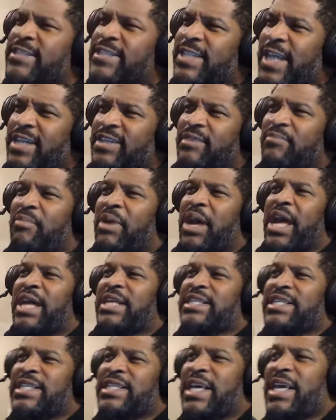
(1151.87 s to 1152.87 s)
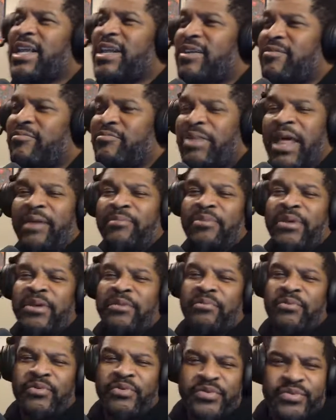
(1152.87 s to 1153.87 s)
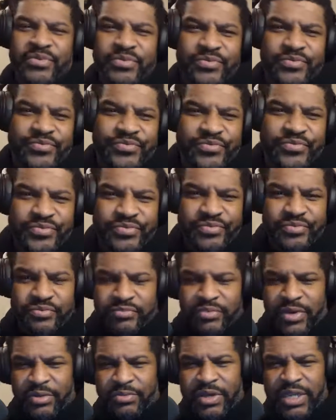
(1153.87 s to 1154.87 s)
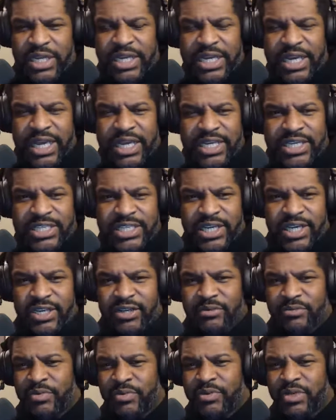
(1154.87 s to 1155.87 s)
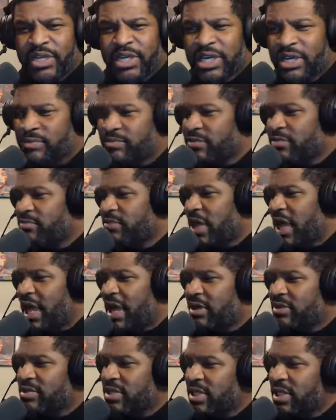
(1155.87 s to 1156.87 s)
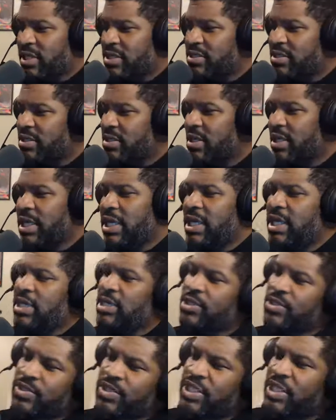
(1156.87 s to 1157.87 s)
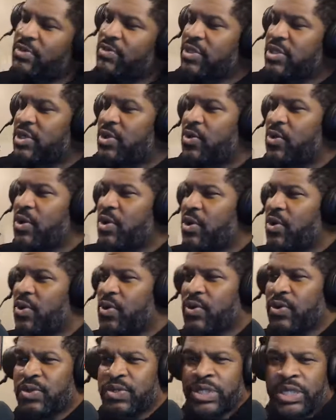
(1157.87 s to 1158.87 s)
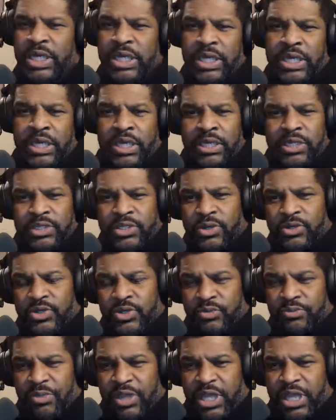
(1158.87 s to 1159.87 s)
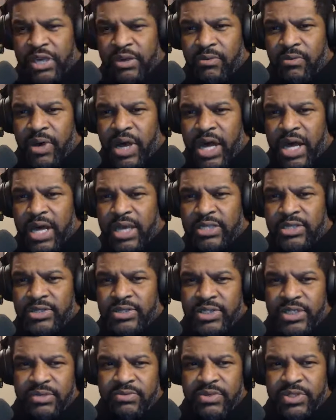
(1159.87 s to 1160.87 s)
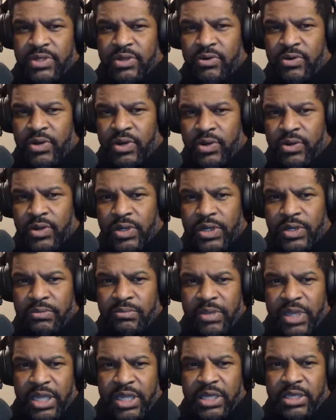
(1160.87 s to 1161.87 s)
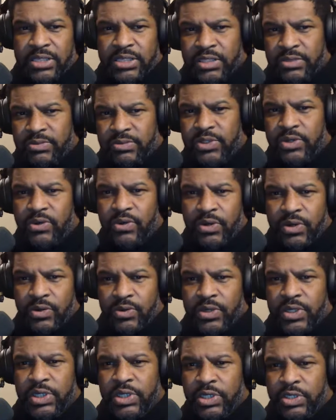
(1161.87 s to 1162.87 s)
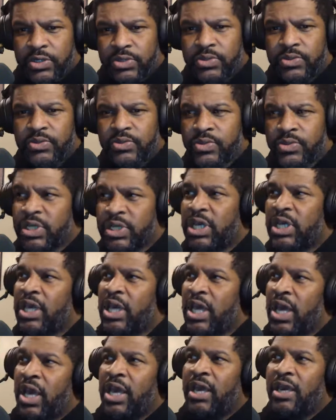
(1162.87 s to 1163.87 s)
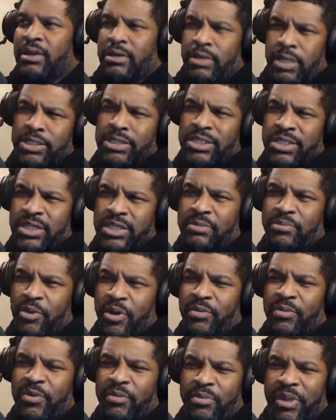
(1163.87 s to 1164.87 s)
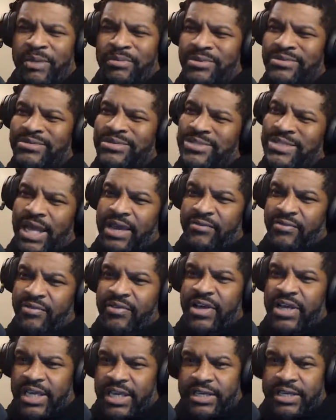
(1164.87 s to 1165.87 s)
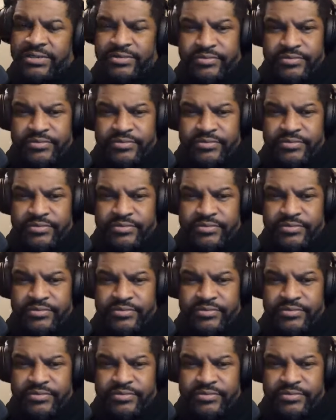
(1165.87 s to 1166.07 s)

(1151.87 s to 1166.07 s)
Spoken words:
that the mindset of Black people? When we look at each other and we look at how things, you see what's going on social media wise, you see what's going on in the media, see what's going on in the news. Is it to the point where Black people is like, fuck it,